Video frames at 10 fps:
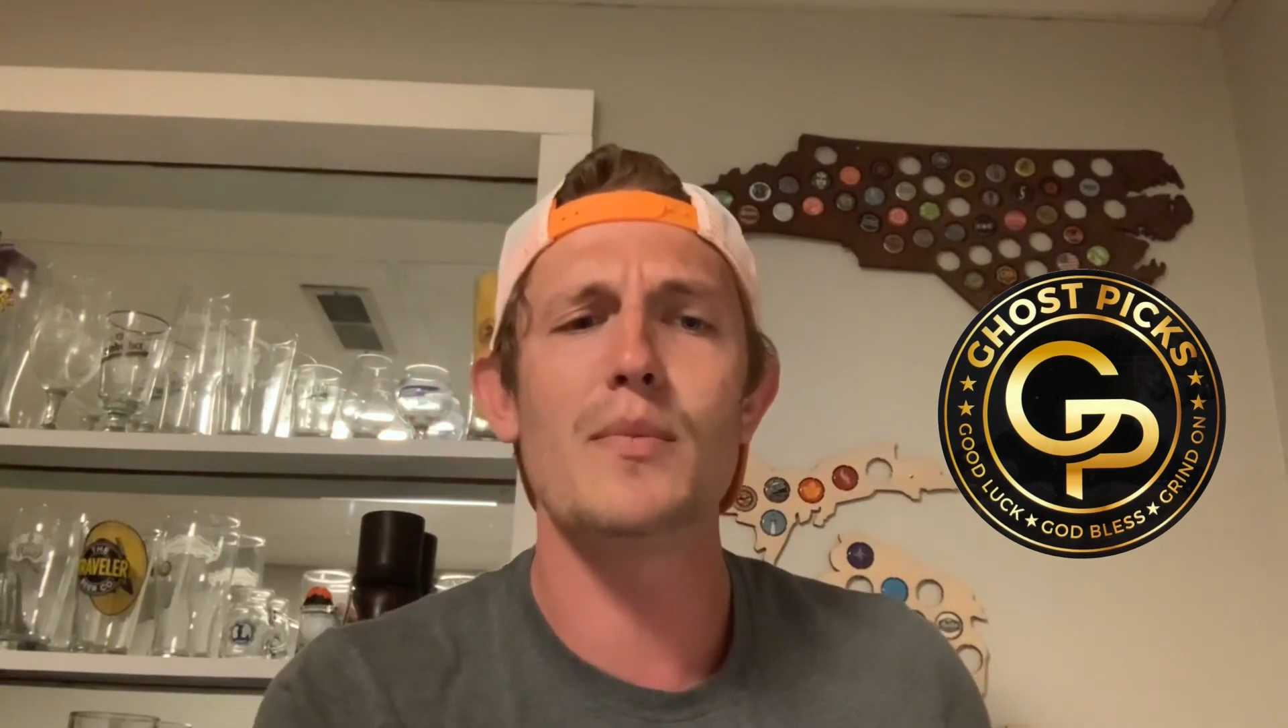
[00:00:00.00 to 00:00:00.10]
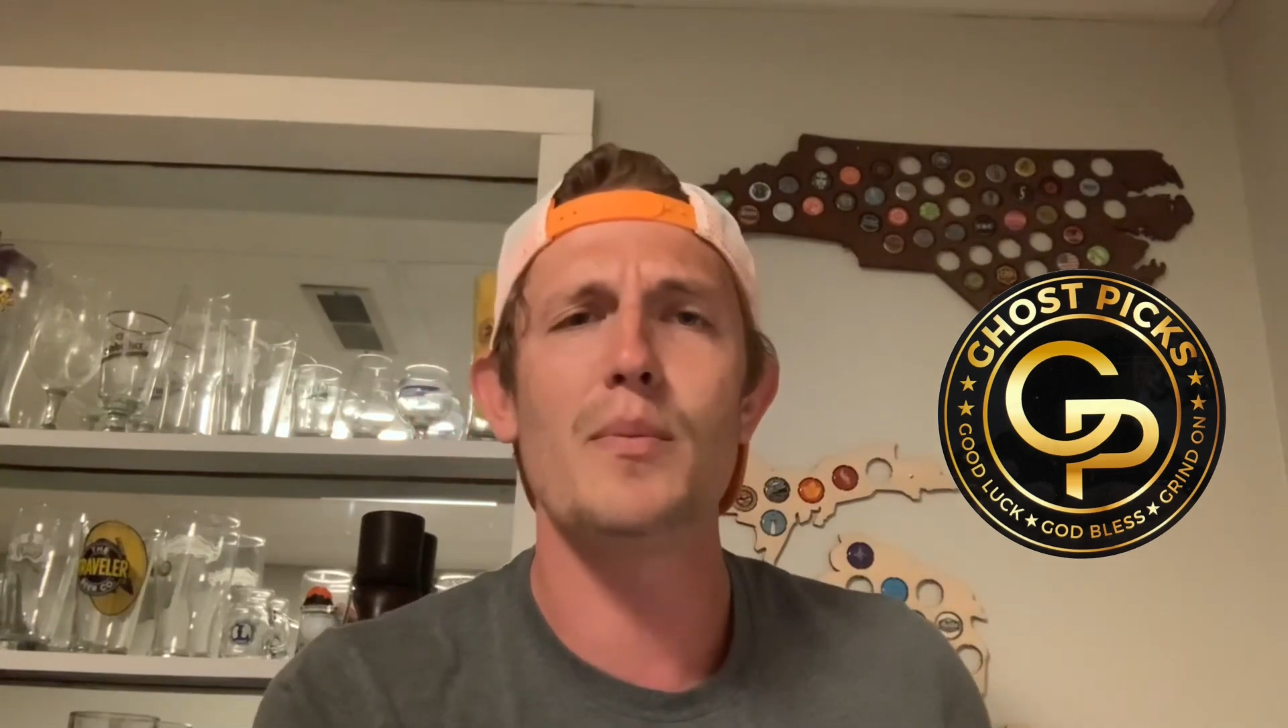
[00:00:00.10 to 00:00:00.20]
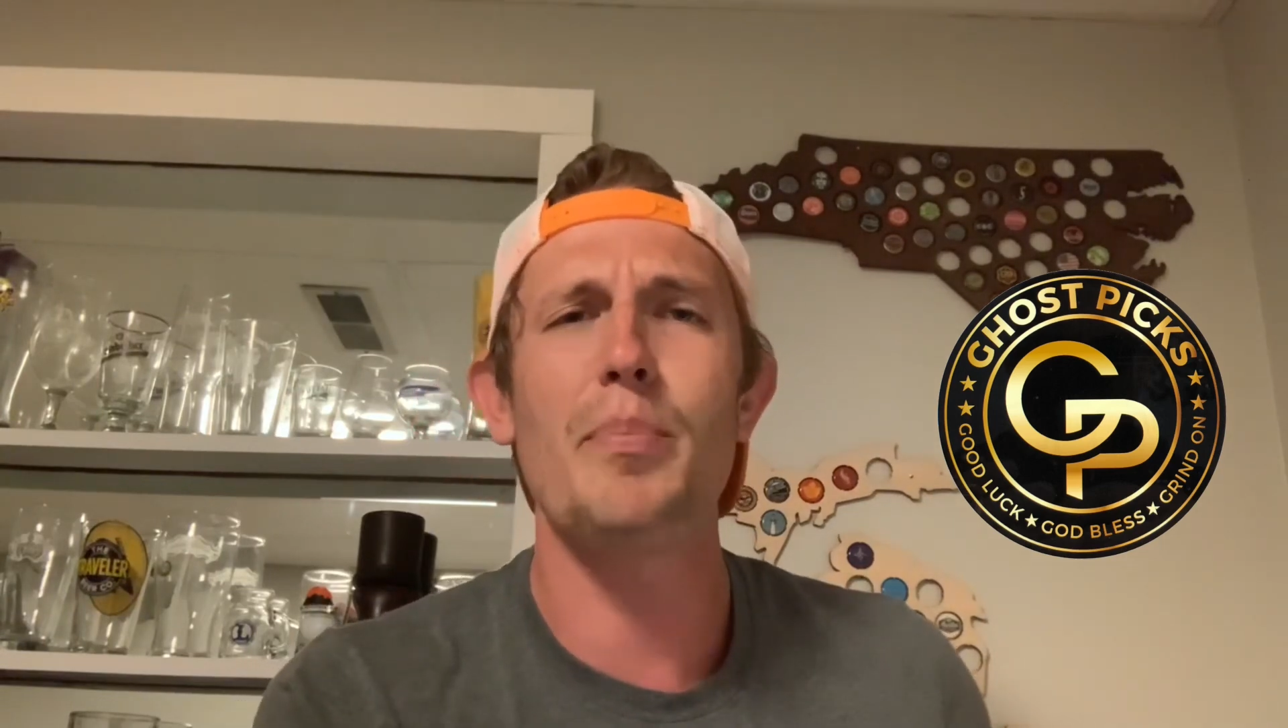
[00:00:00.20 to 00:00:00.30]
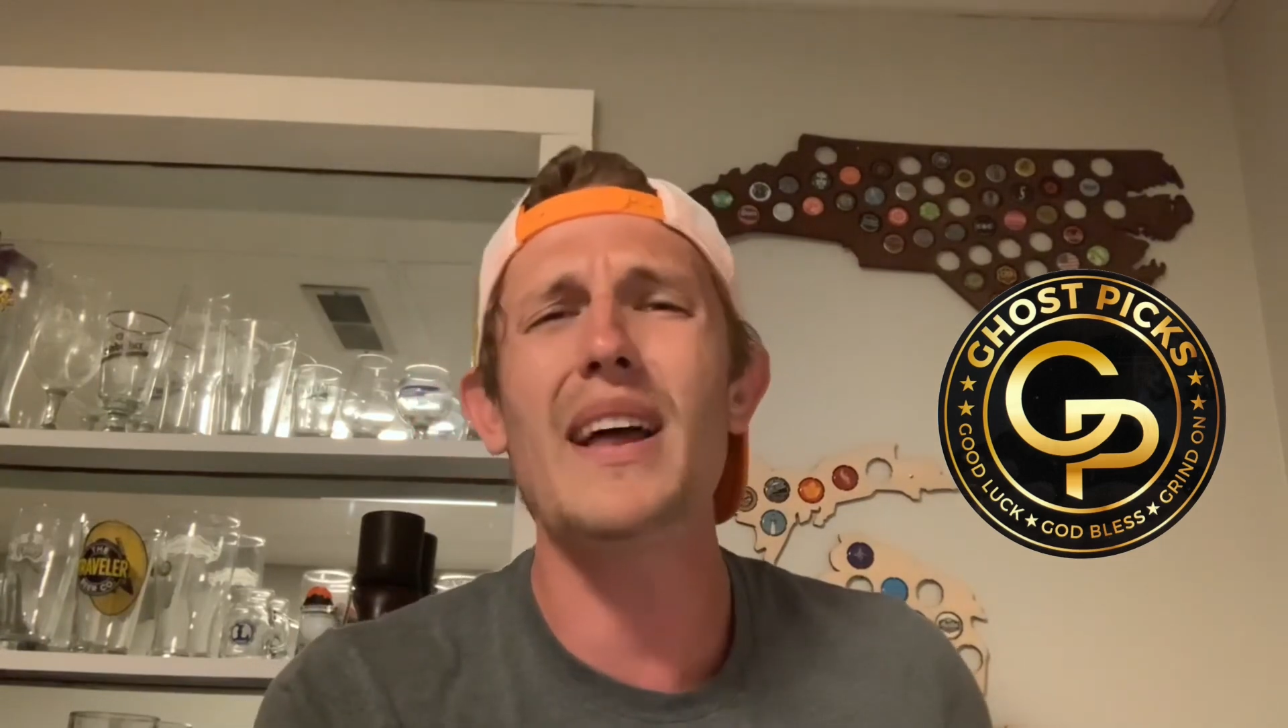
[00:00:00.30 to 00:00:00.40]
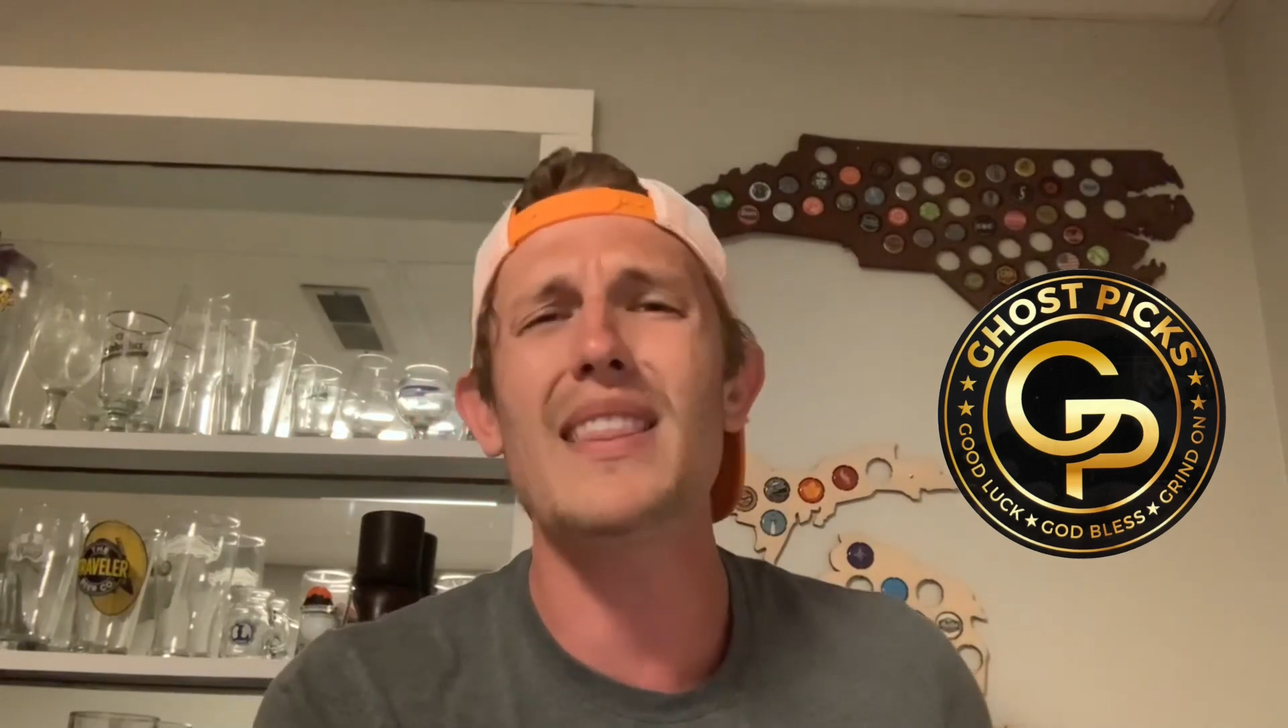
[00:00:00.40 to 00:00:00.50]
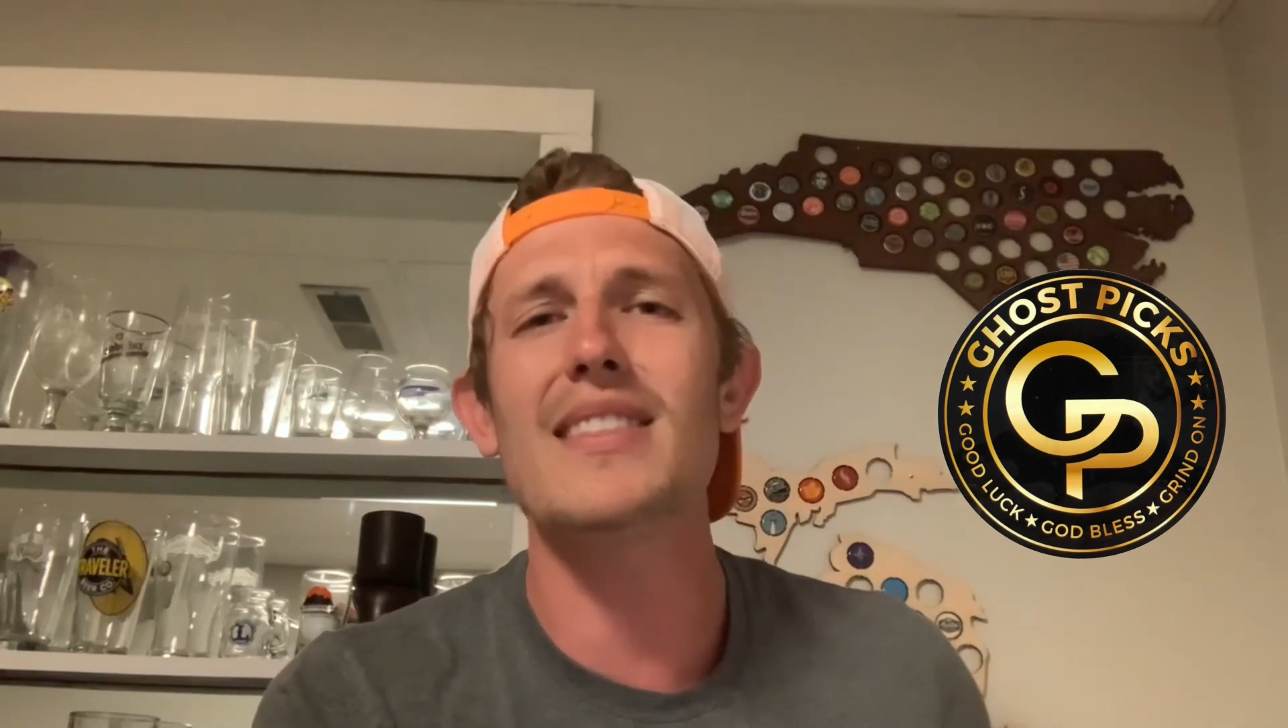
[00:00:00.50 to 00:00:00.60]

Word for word: but